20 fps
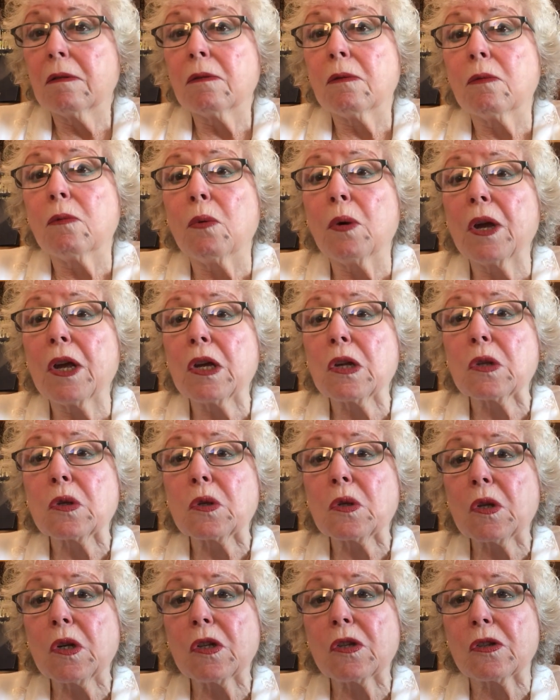we
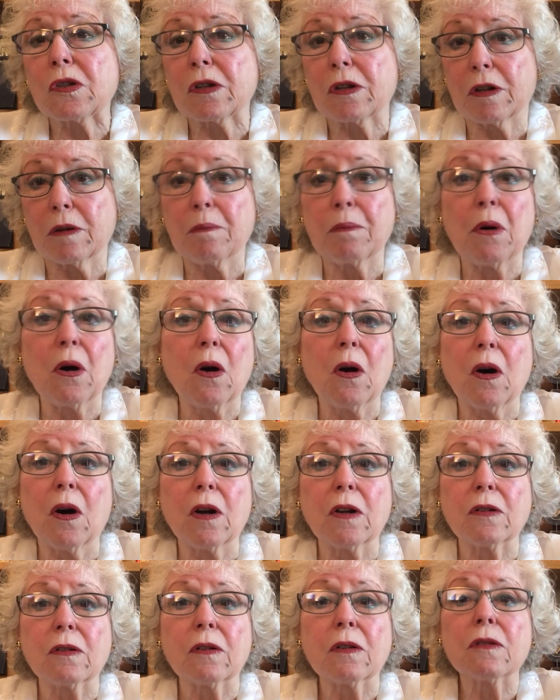insisted
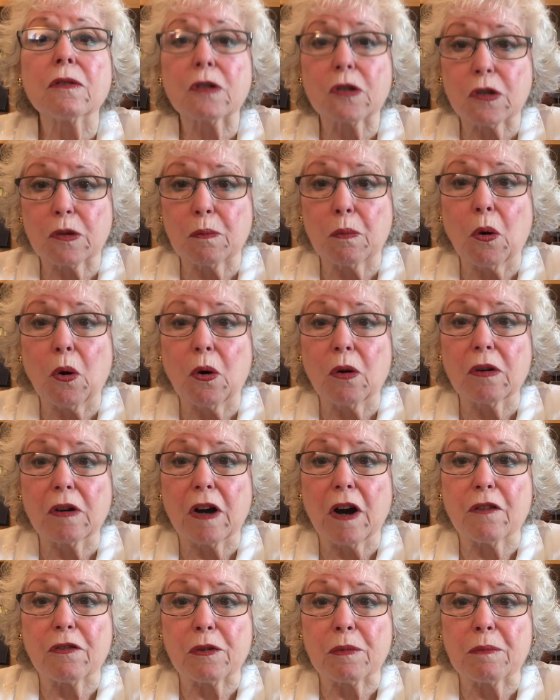upon small
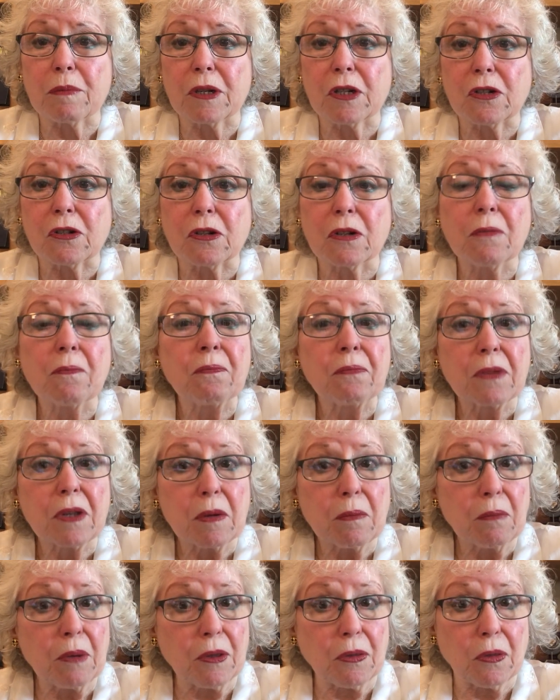government.
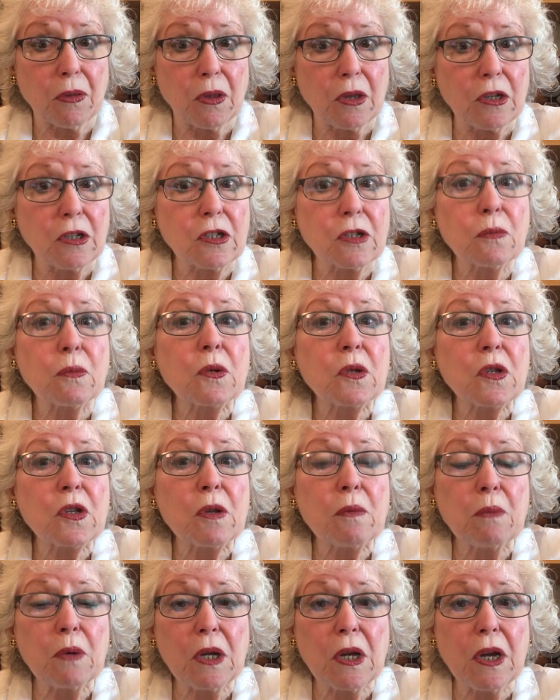But this was the
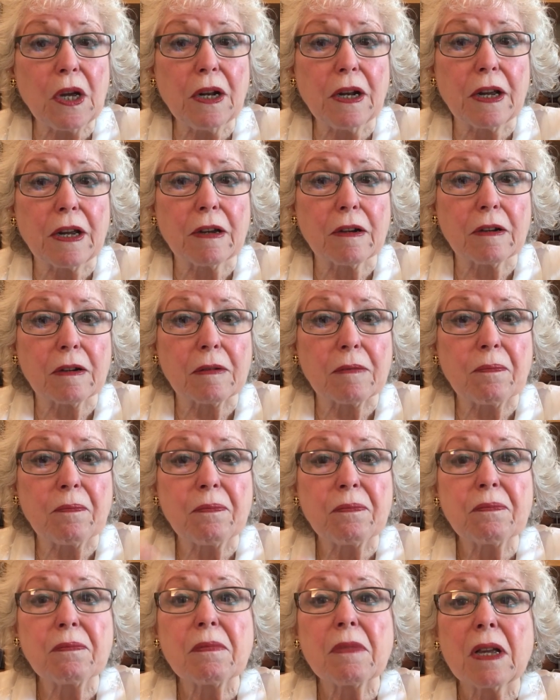beginning.
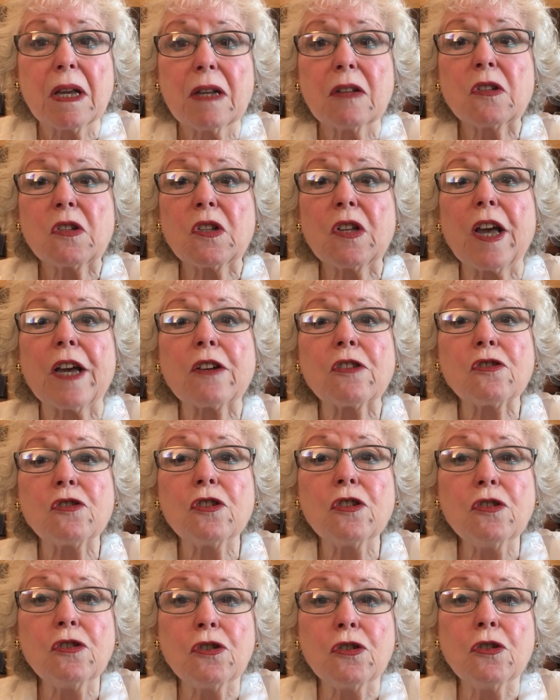
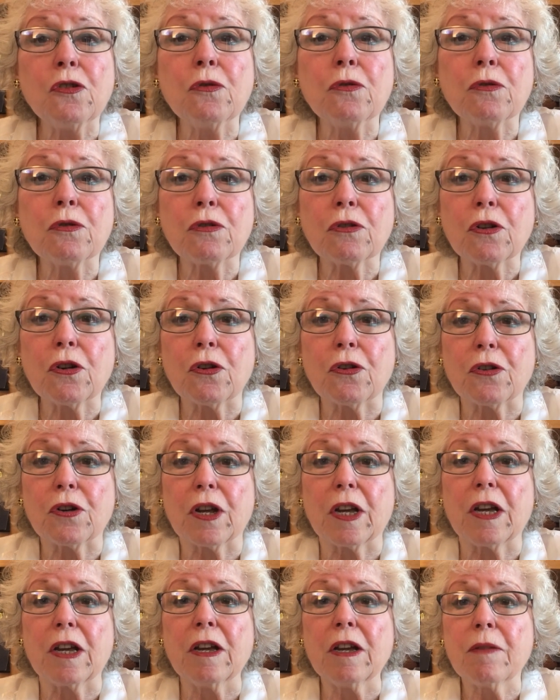Section
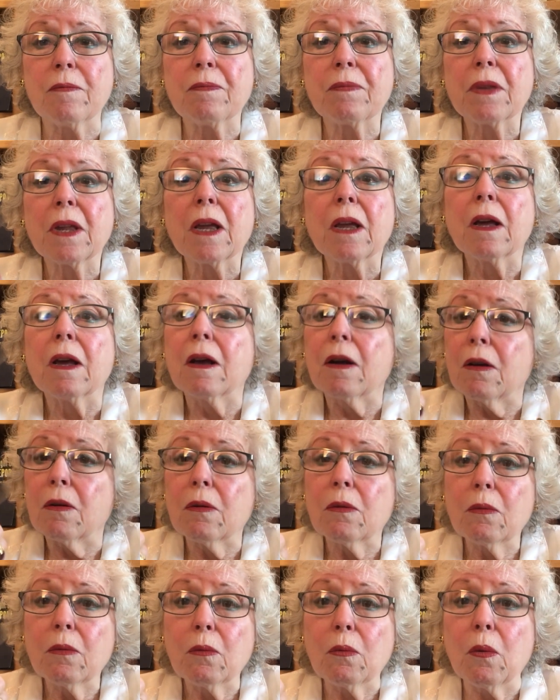230
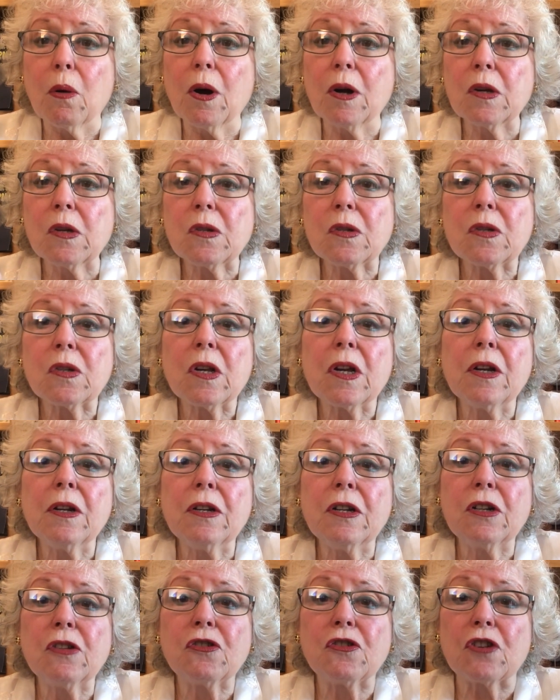was
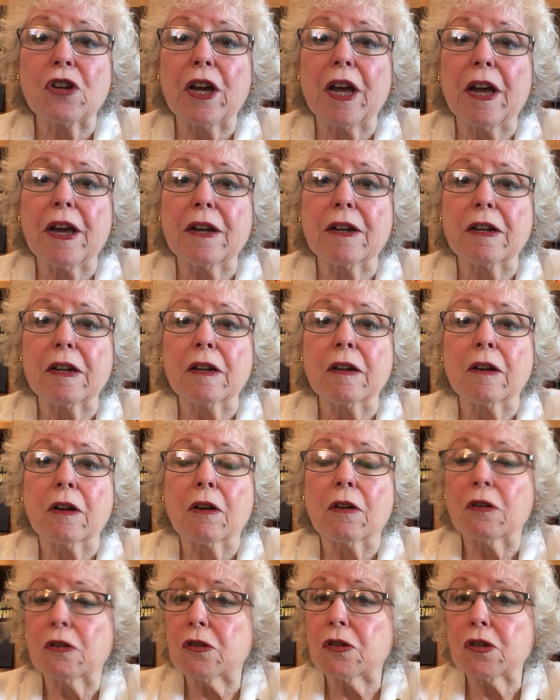initiated
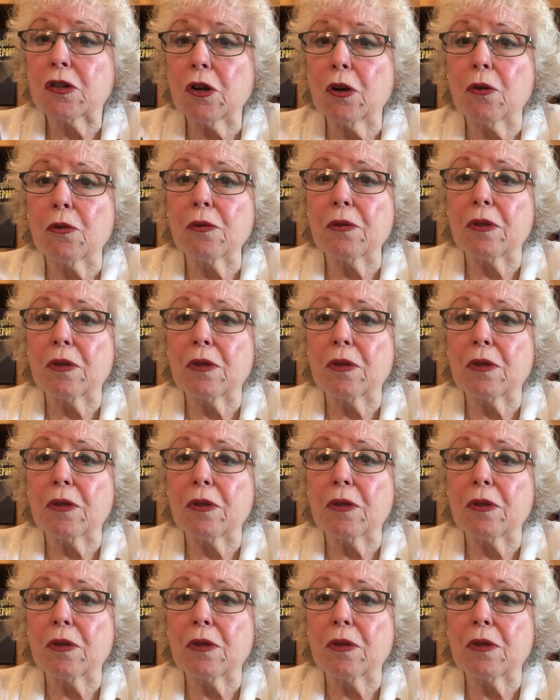so